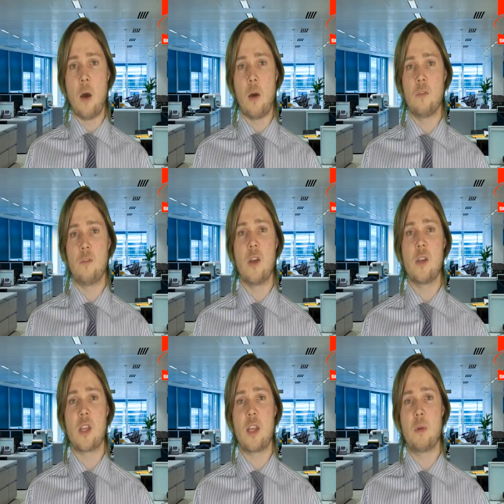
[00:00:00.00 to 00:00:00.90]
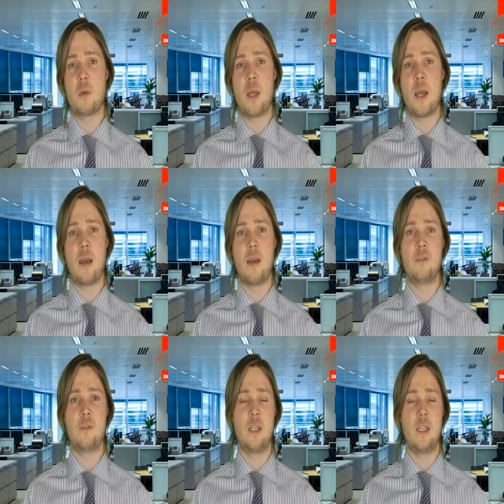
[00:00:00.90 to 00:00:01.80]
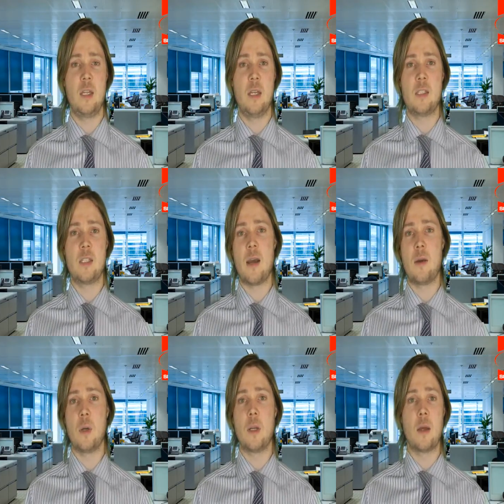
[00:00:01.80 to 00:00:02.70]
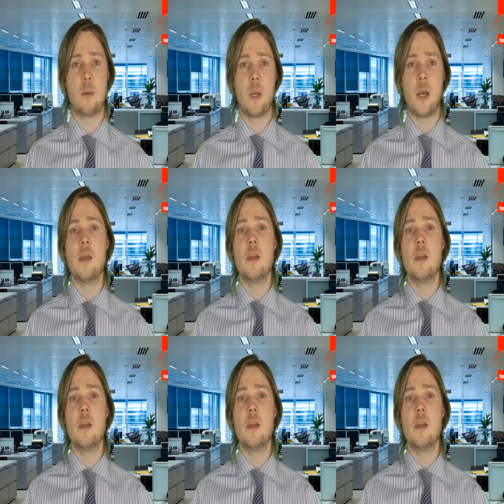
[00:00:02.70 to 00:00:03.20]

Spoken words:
on Thursday, where we have the Dow number.